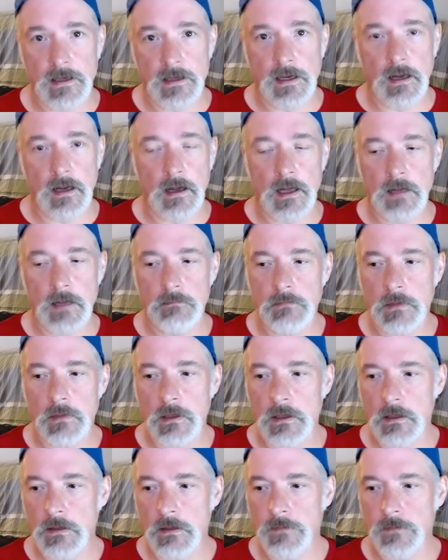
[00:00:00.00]
Now
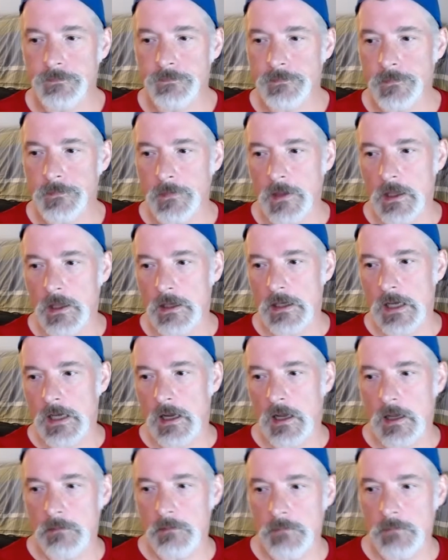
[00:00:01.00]

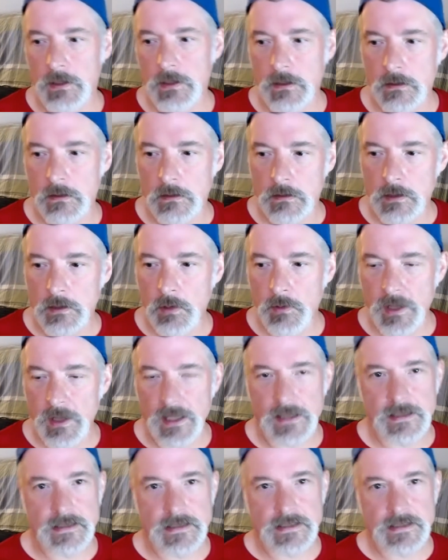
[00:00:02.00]
I'm gonna go
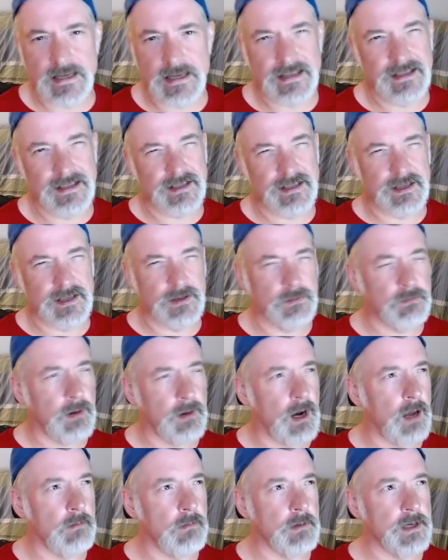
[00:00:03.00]
ahead and say this, and
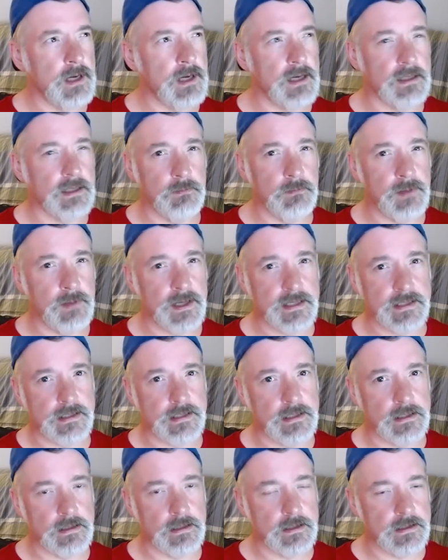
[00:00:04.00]
probably not the best
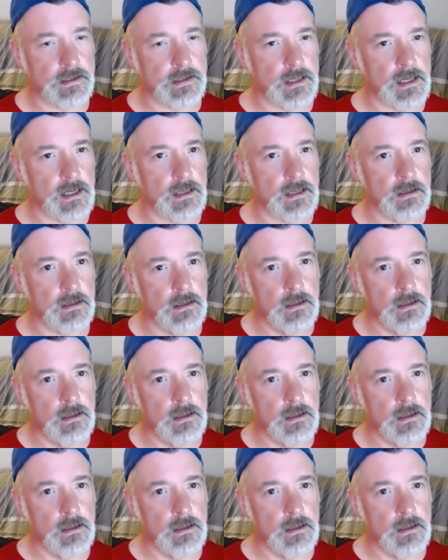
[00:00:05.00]
thing to say.